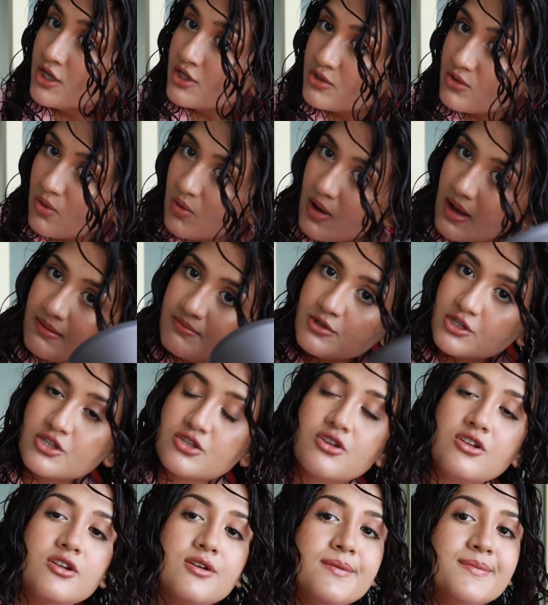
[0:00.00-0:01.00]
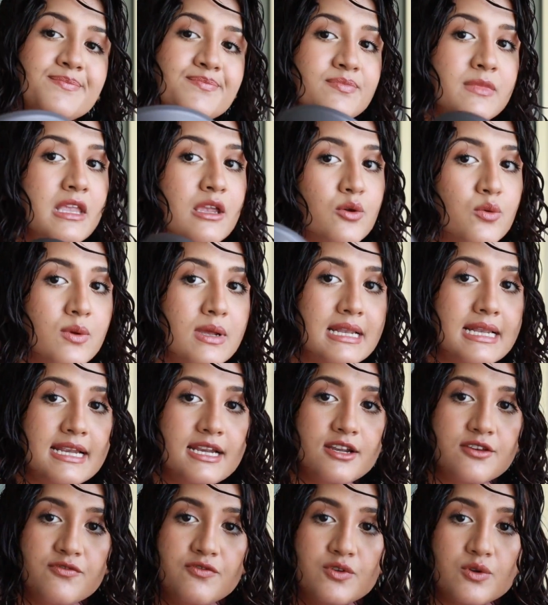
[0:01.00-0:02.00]
So I'm just gonna
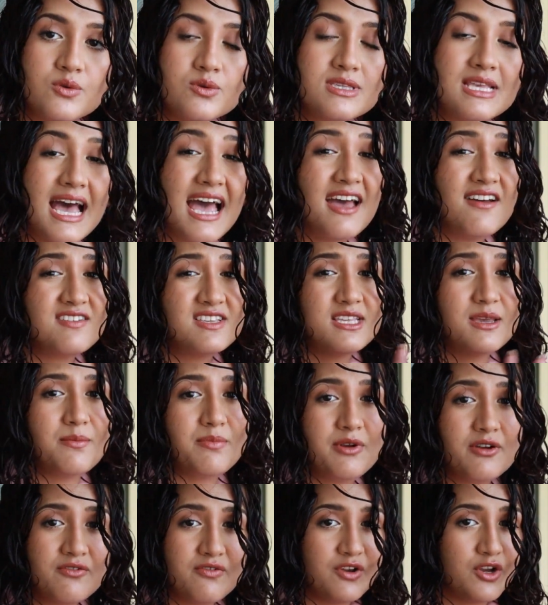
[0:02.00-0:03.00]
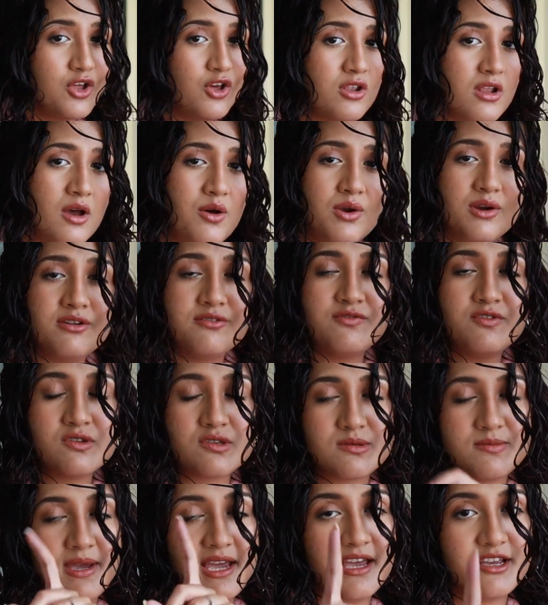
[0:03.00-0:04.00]
quickly diffuse. I have a separate video on how I
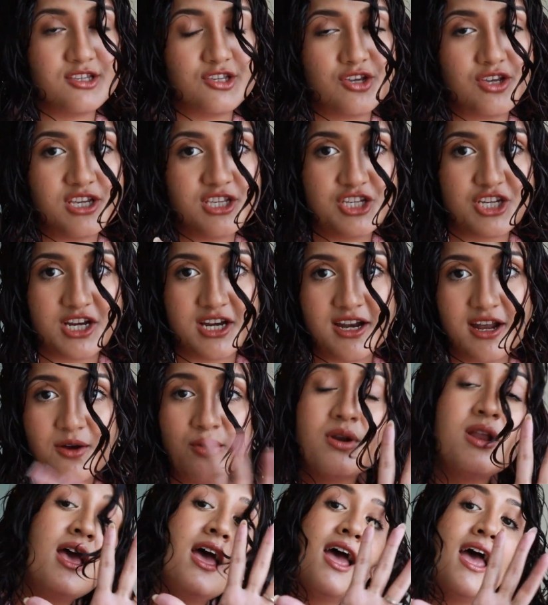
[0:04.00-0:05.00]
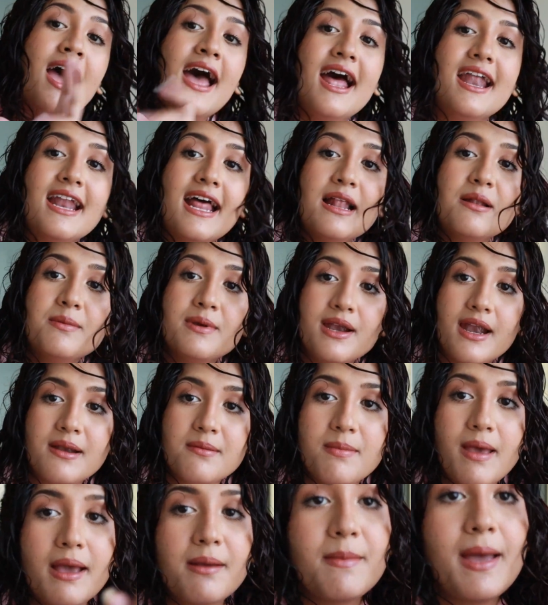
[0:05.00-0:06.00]
diffuse my hair, so you can check it out. And I'll be
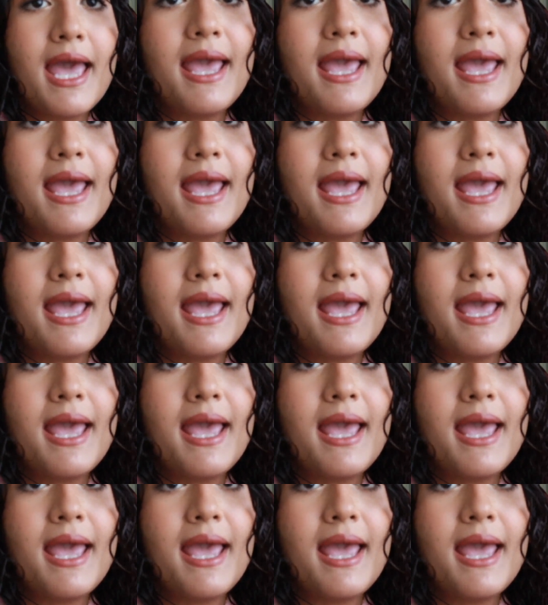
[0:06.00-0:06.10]
right back.